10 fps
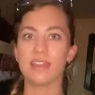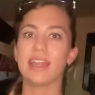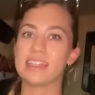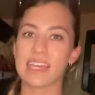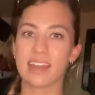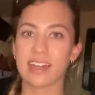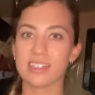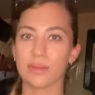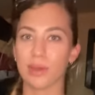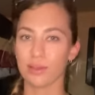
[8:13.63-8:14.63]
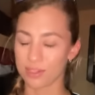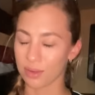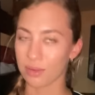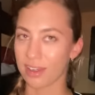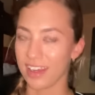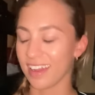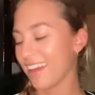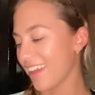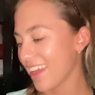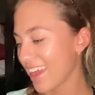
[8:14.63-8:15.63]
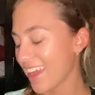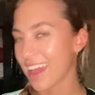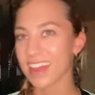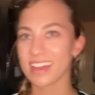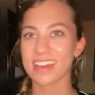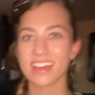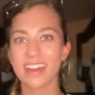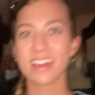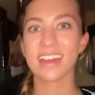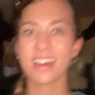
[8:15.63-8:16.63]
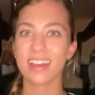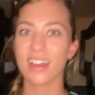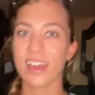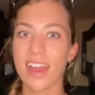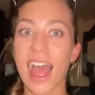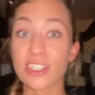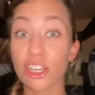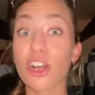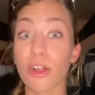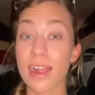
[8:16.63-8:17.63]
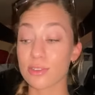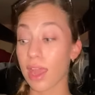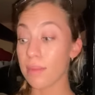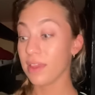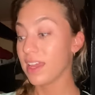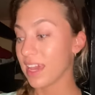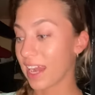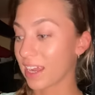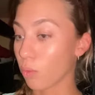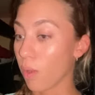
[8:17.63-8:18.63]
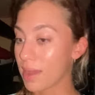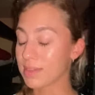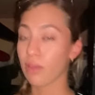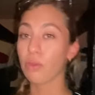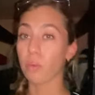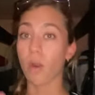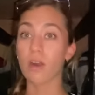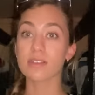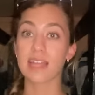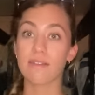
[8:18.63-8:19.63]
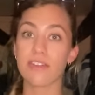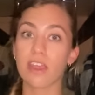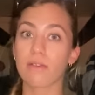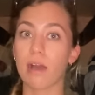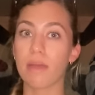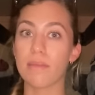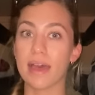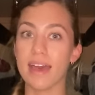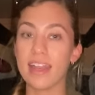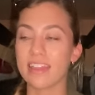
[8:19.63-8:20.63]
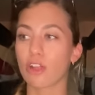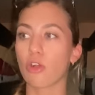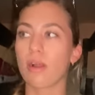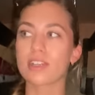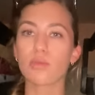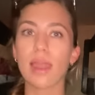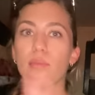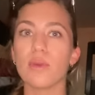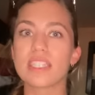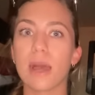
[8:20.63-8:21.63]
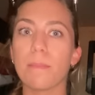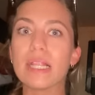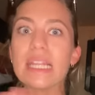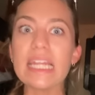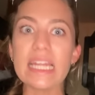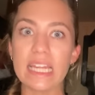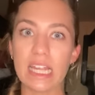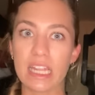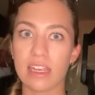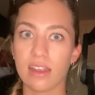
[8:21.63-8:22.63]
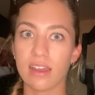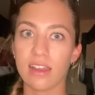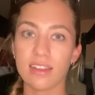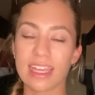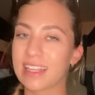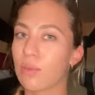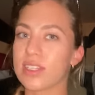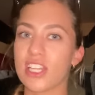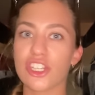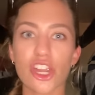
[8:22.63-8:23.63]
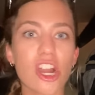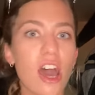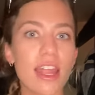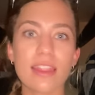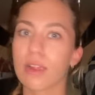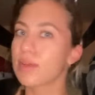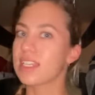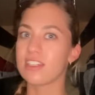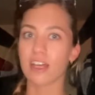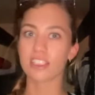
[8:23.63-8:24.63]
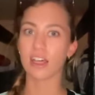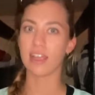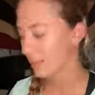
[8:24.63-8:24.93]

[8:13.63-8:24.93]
They sanitized the boat, don't worry. We actually, we took, I took a Clorox wipe and I wiped down the walls and everything around my bed, and the Clorox wipe was completely clean. Like there wasn't dirt on it, there wasn't dust on it.